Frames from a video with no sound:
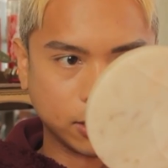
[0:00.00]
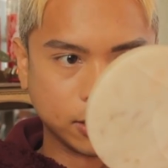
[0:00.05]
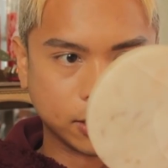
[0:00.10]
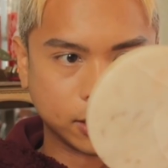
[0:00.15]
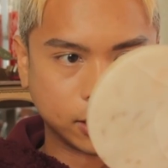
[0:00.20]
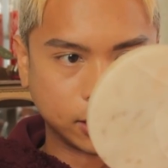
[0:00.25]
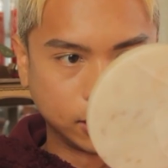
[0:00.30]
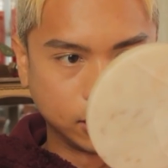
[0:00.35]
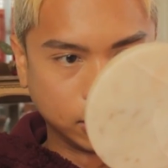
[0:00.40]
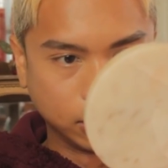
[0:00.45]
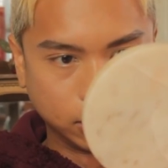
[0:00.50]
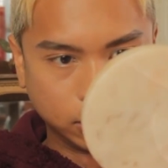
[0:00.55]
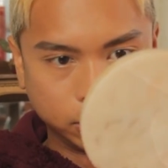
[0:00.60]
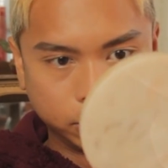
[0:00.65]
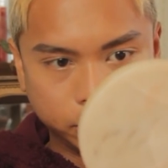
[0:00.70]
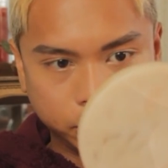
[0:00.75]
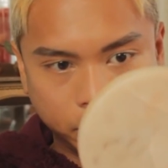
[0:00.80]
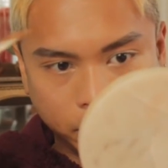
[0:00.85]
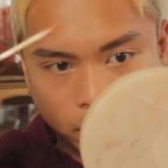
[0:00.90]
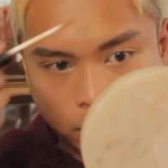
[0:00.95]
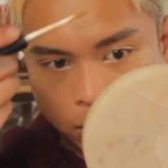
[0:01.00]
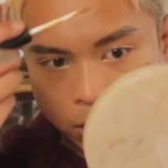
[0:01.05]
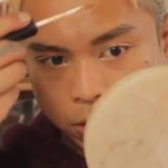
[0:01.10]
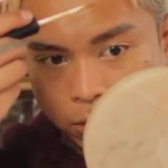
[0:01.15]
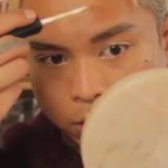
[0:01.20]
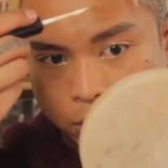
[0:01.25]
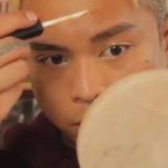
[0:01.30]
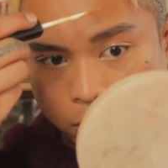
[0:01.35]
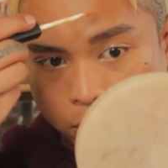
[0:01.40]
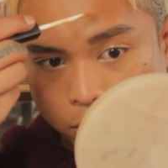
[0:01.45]
conceal, you
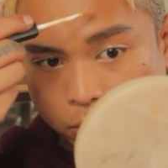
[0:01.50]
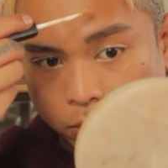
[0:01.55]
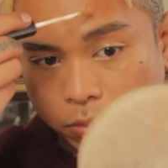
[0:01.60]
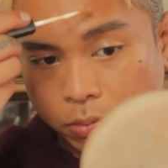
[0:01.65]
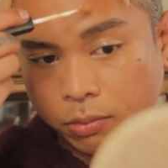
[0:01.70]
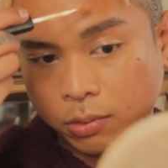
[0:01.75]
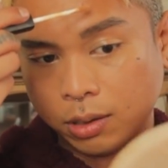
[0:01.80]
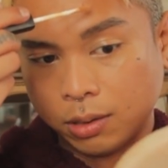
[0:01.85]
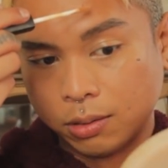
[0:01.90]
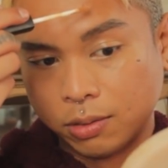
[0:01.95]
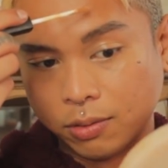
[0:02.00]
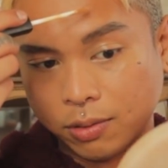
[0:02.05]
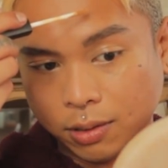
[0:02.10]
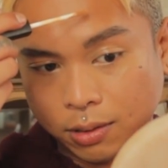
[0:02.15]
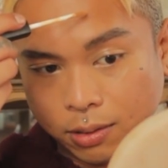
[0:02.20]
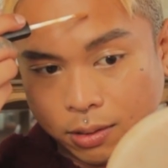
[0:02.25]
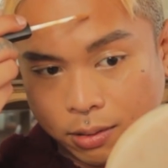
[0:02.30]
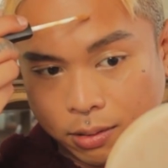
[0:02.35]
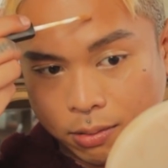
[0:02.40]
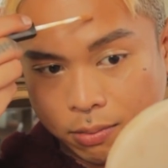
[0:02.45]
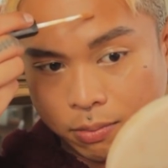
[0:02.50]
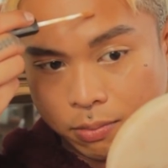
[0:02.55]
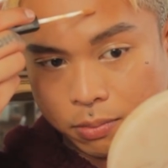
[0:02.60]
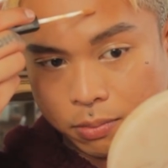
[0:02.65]
know, these fucking...